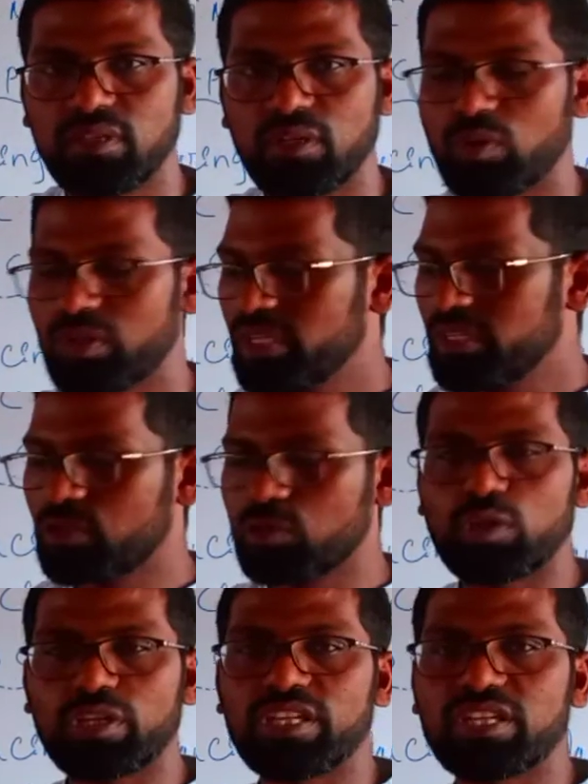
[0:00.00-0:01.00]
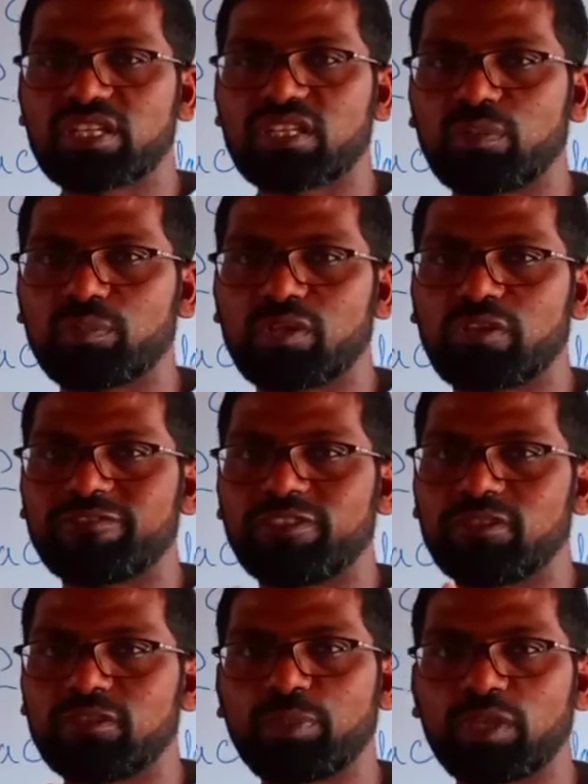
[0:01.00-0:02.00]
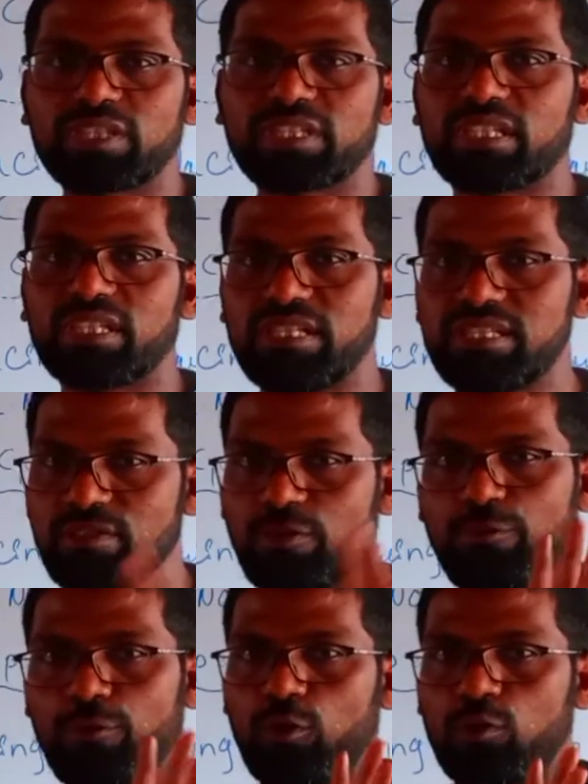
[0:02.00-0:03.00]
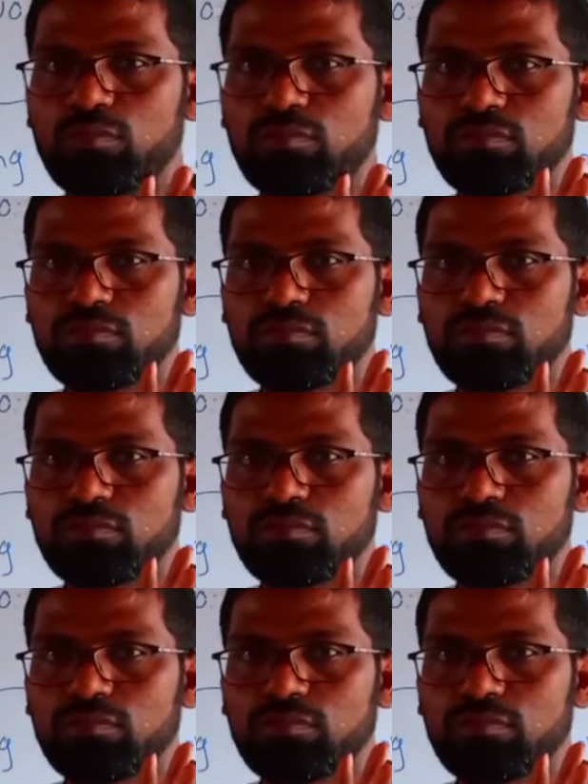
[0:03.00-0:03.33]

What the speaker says: Okay, the coordination number of the particle is 4.